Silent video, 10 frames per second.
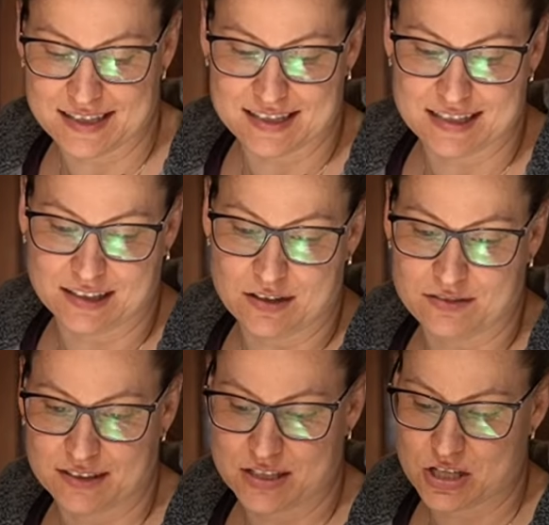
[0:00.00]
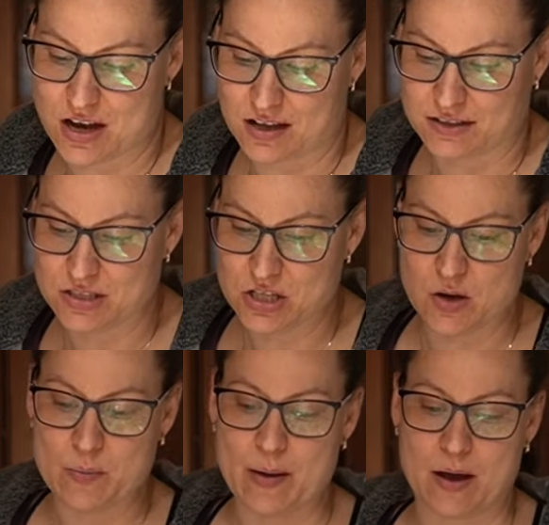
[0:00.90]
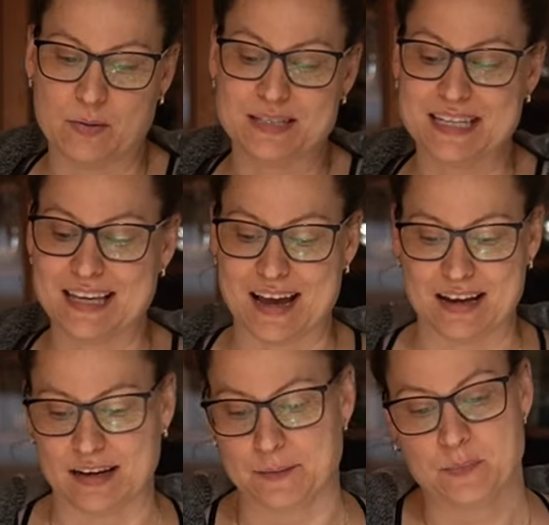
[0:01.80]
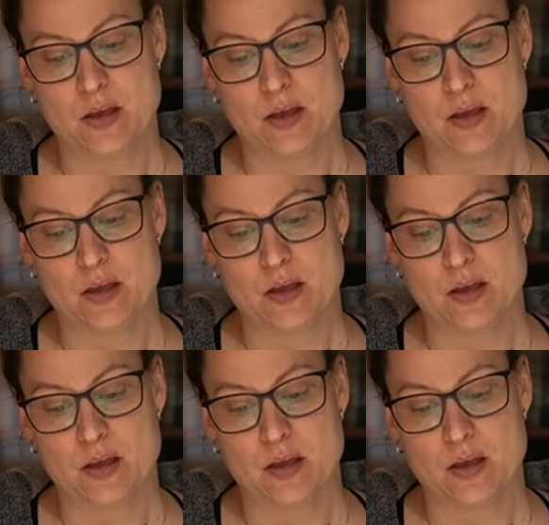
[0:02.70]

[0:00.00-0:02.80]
this lovely challenge about canning.